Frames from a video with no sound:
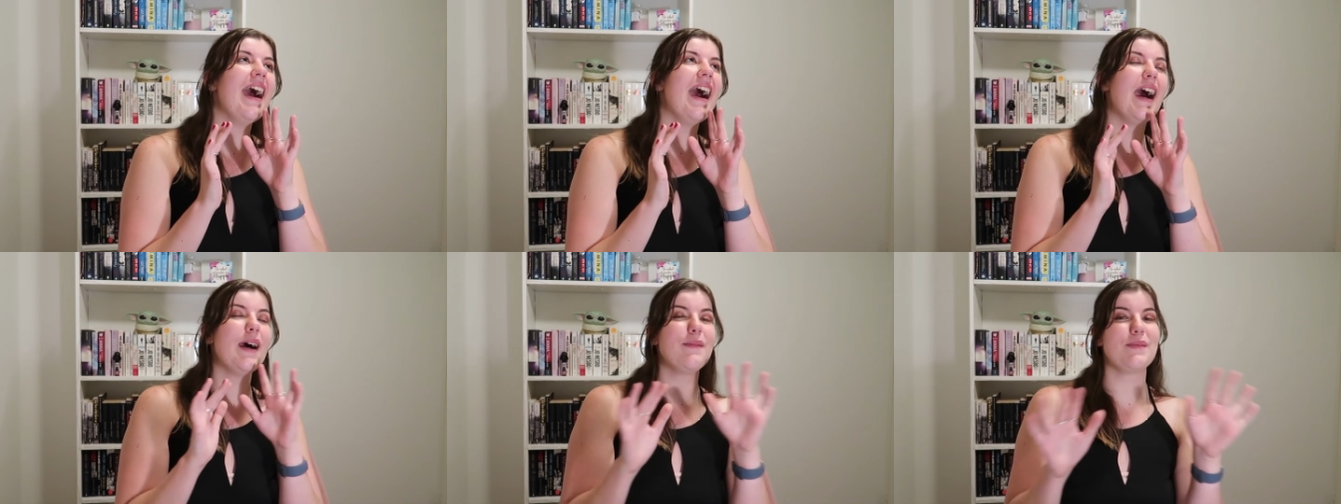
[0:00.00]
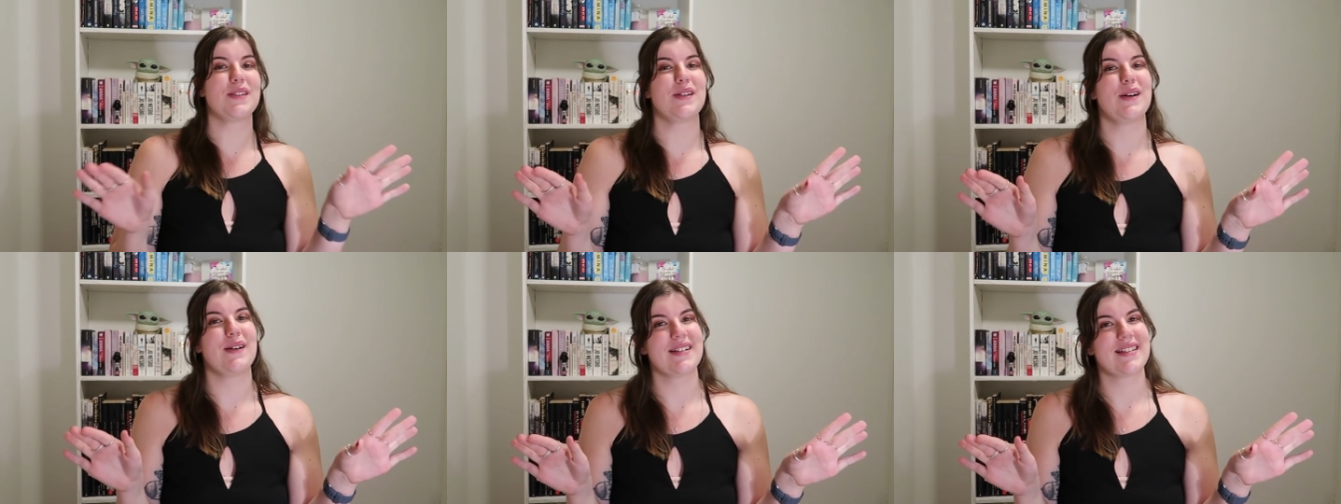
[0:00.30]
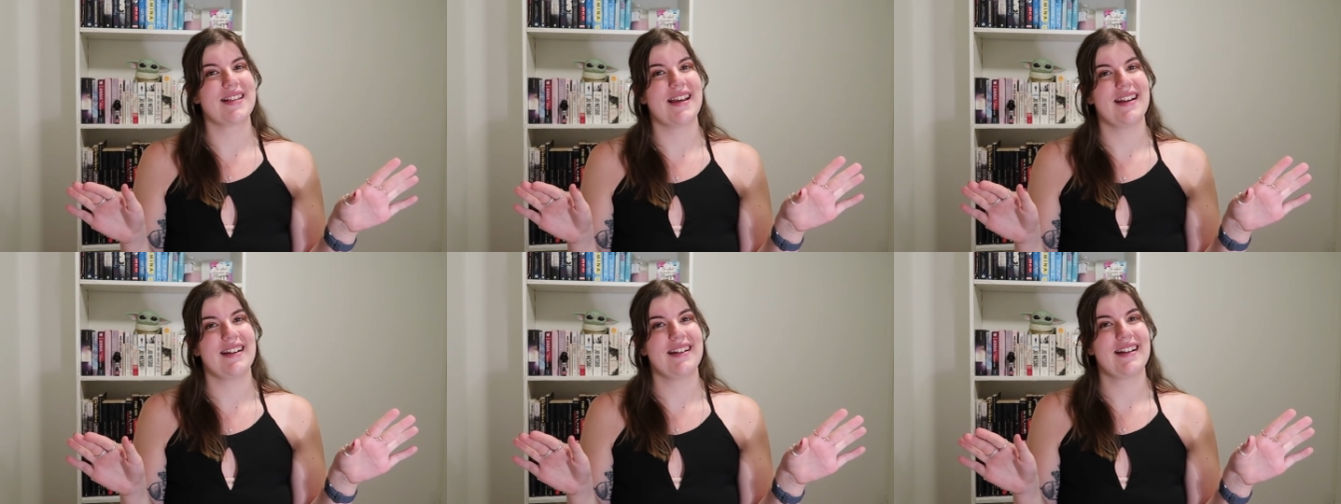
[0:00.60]
I'm so
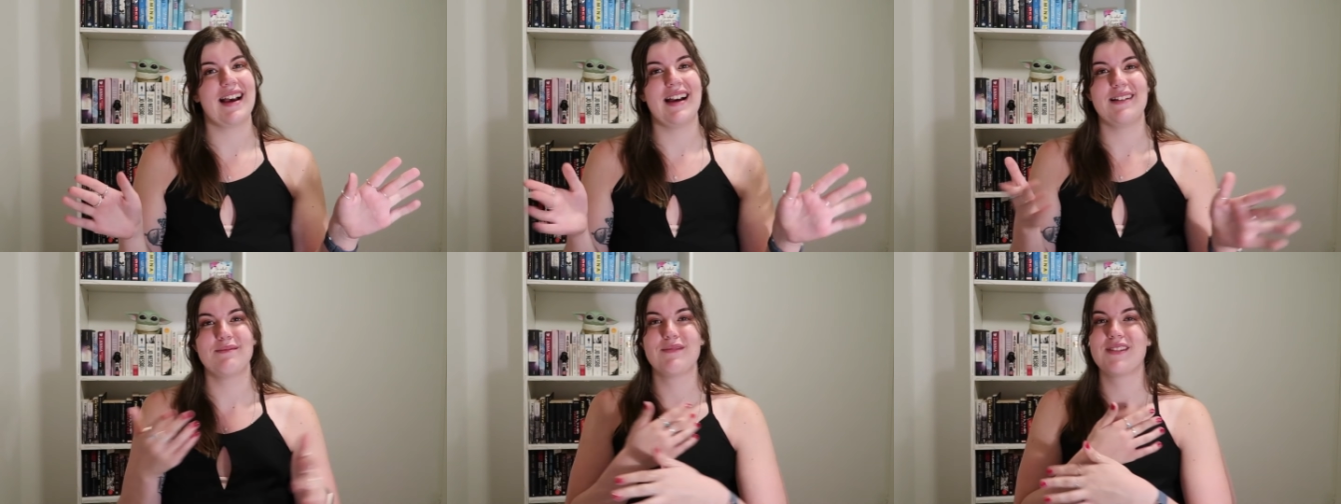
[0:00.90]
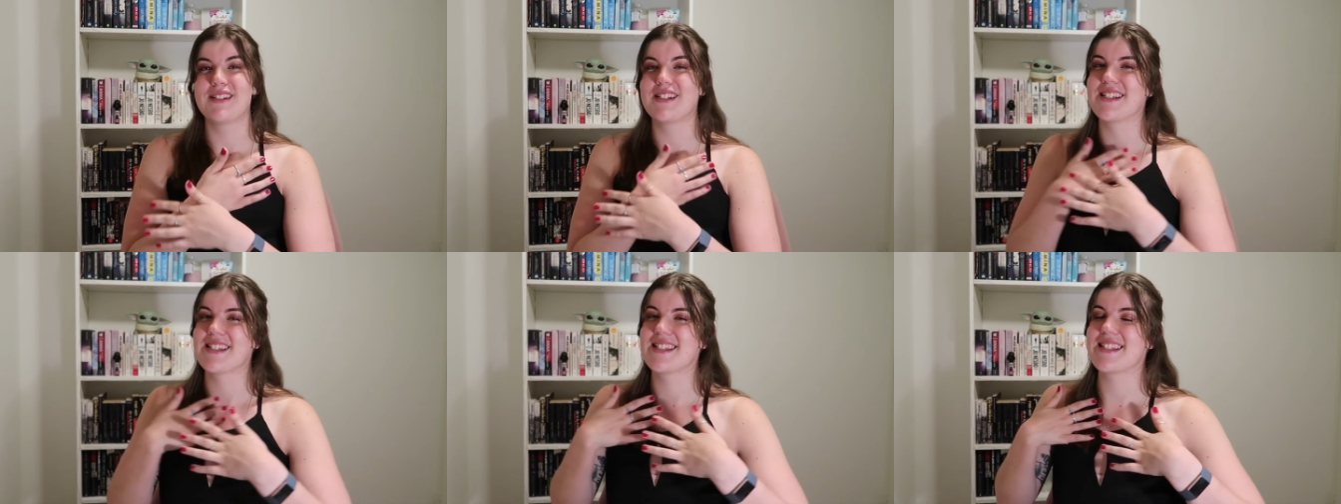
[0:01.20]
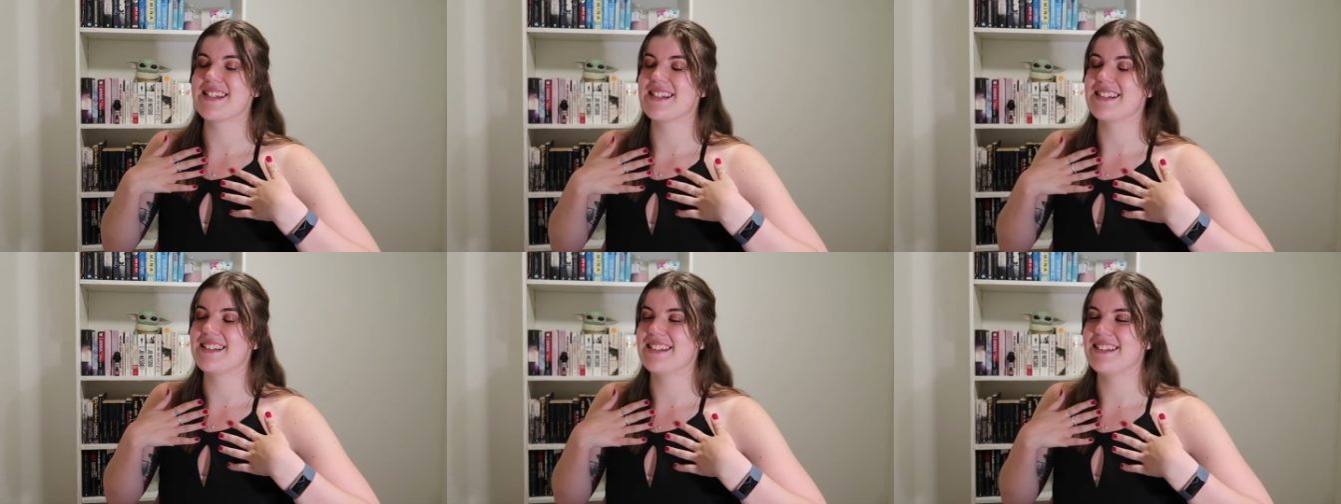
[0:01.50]
excited. I'm
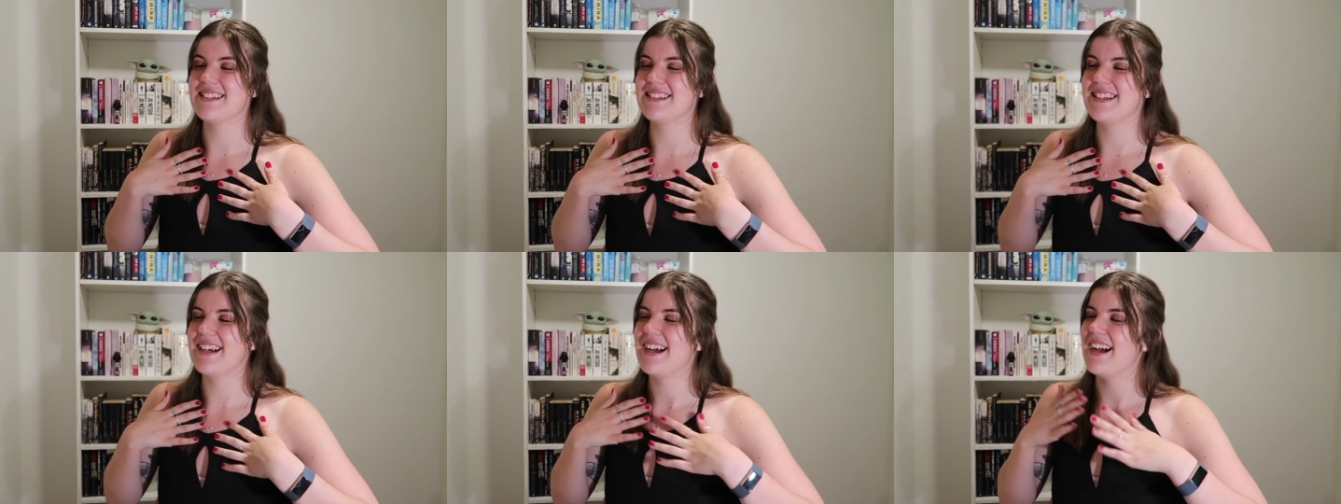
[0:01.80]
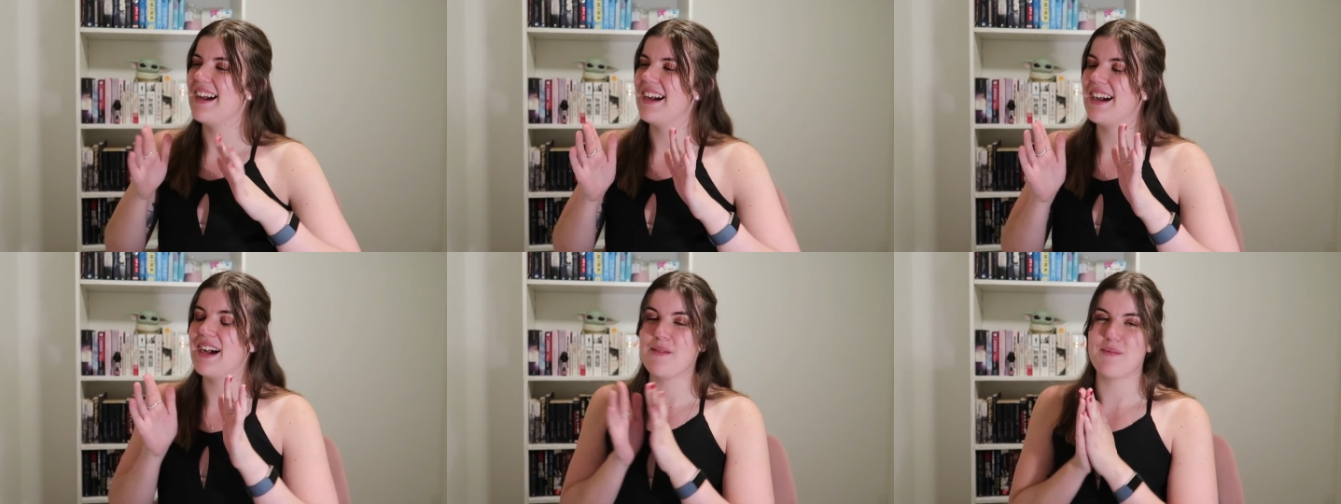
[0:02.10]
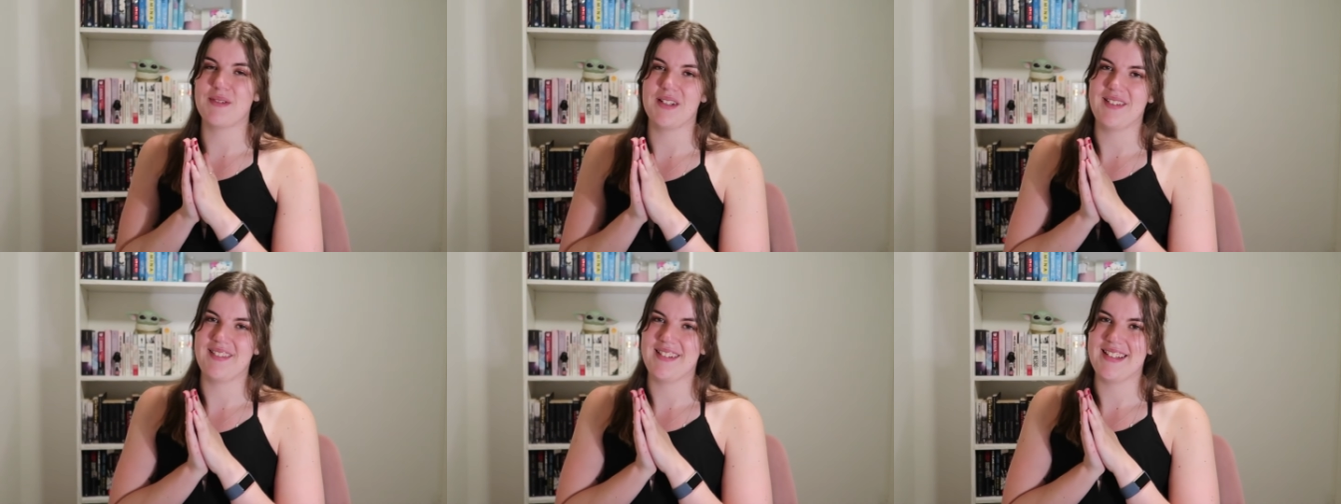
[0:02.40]
just, I'm
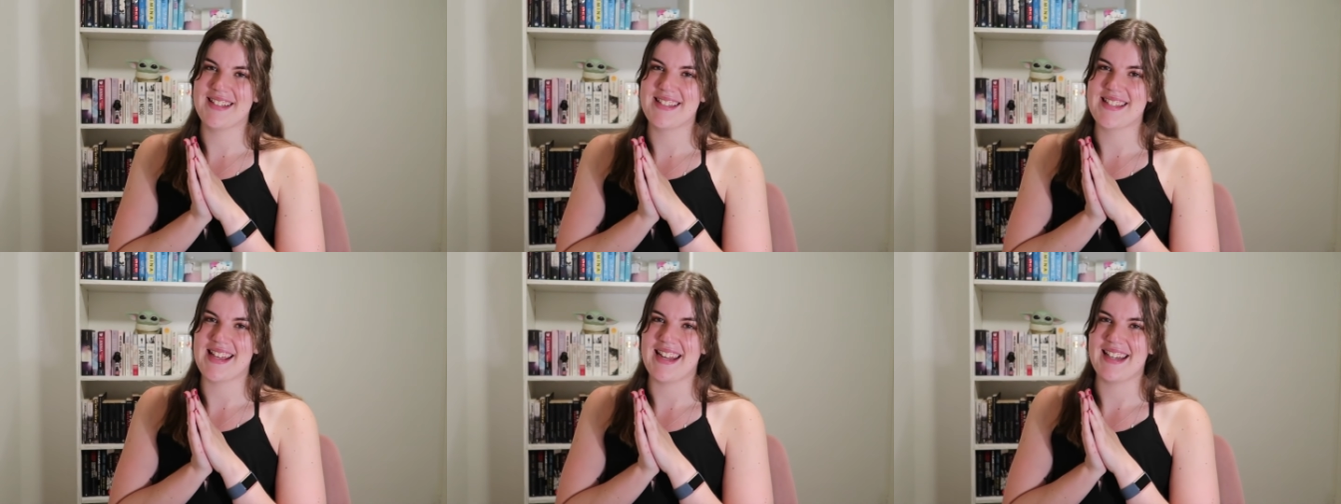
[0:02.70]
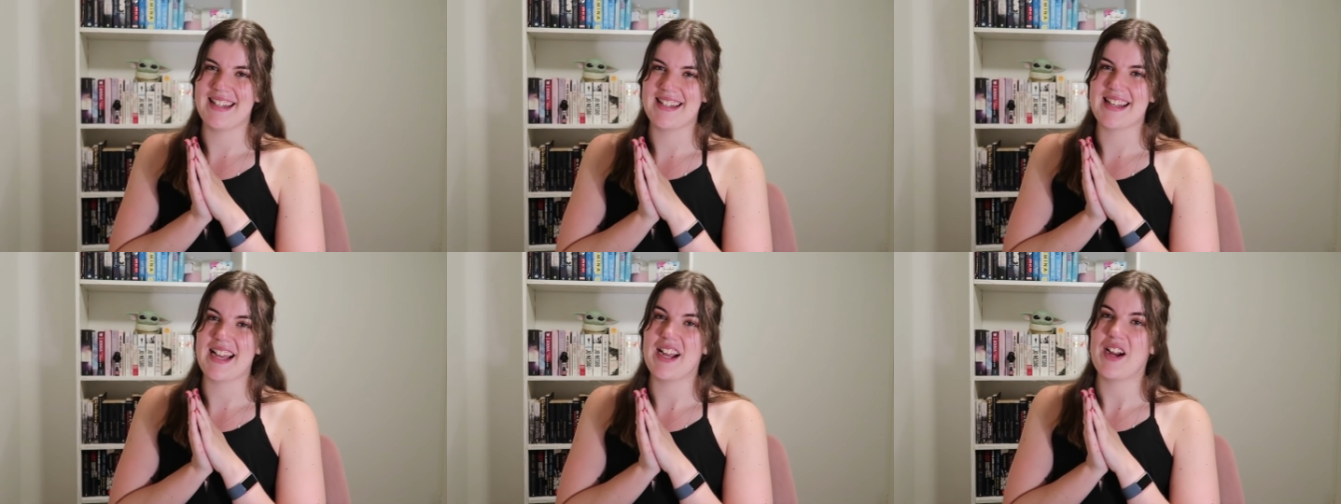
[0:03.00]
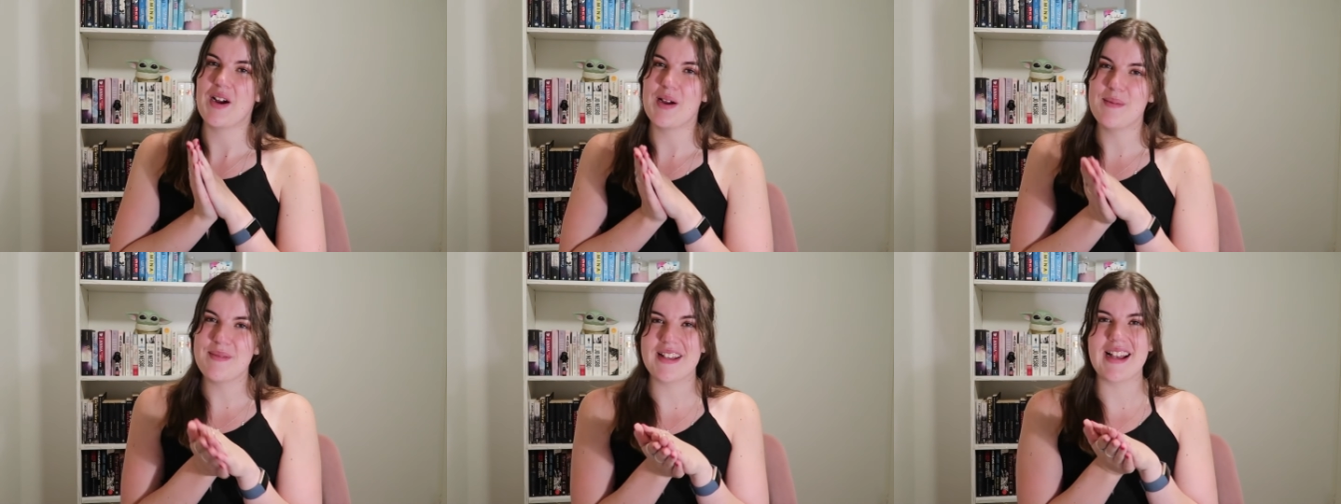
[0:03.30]
really, really excited. I
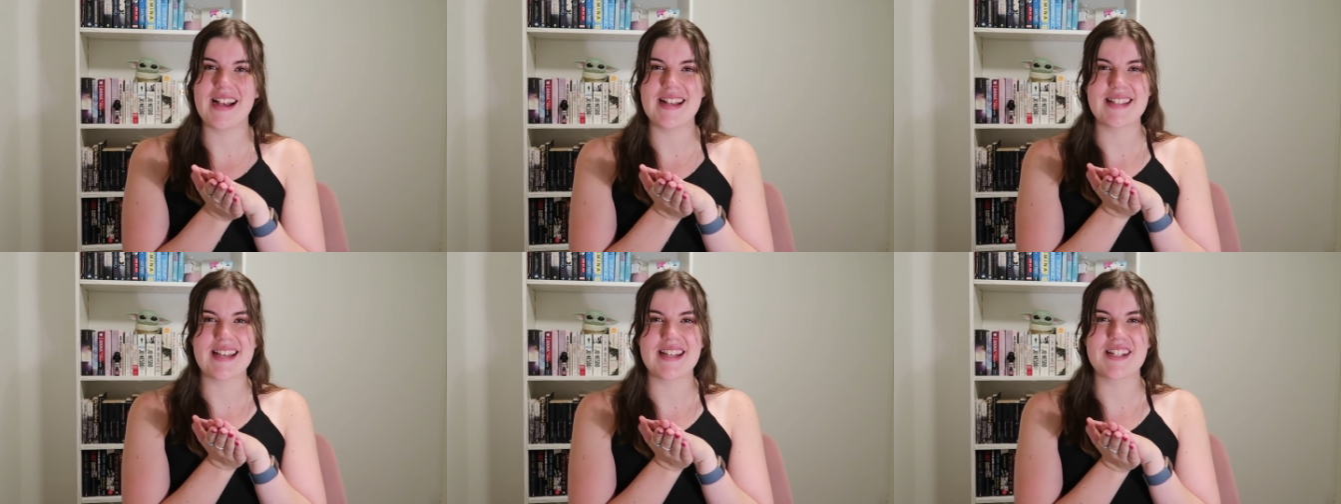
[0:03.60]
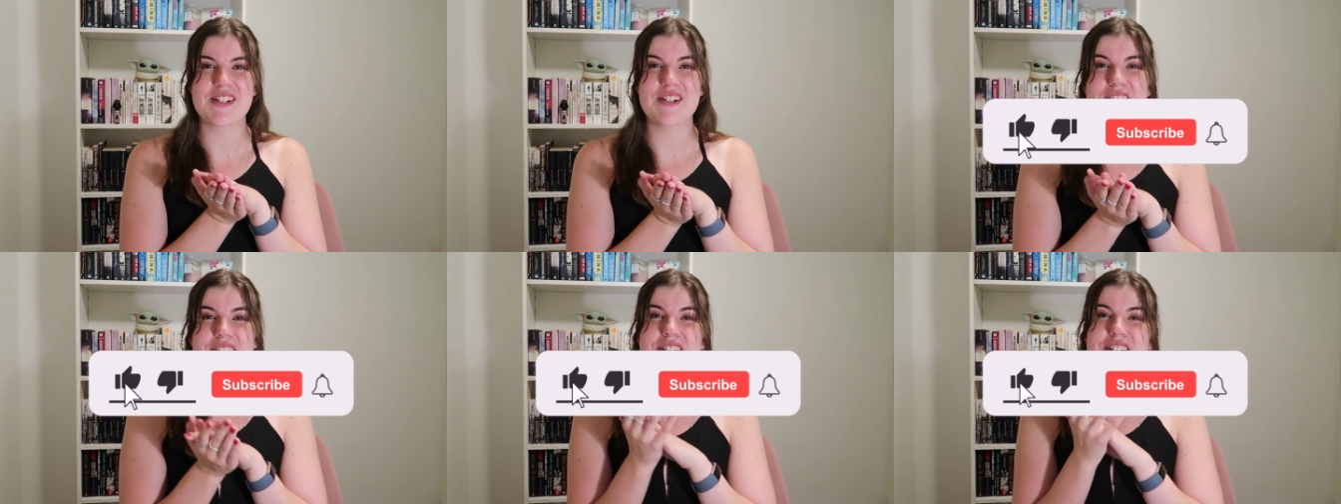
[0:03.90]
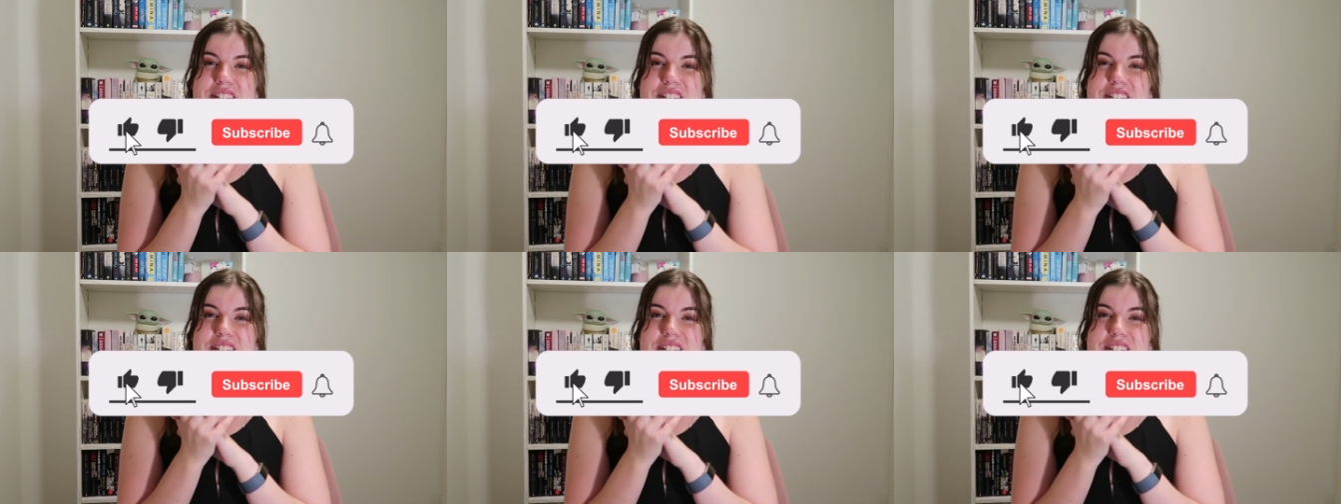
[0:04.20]
hope you guys are too.